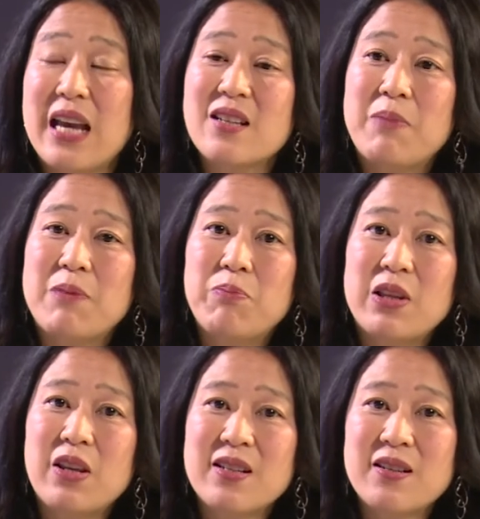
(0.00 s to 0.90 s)
so, but, but
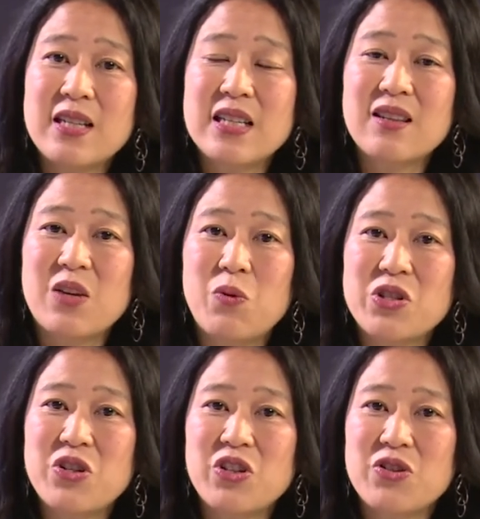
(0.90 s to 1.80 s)
the exciting thing
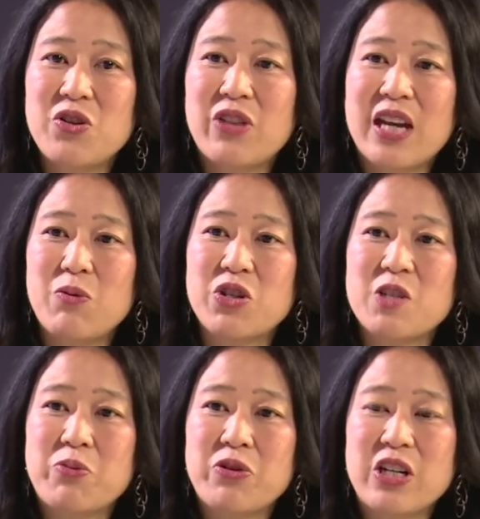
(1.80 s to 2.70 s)
was not that, not that it was
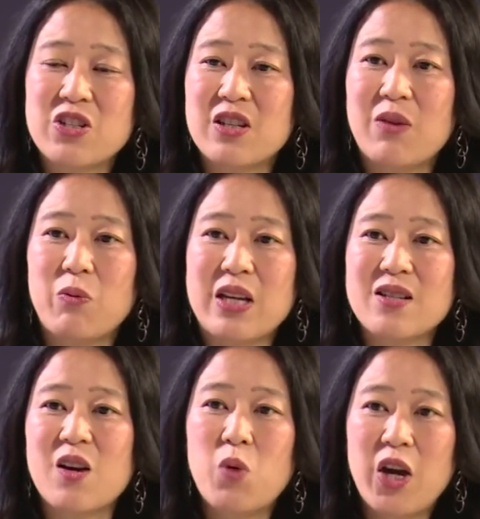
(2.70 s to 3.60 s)
just preached and that we
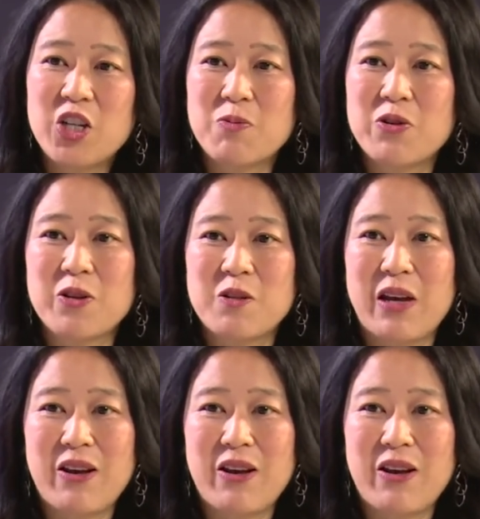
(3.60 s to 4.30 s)
sung worship songs about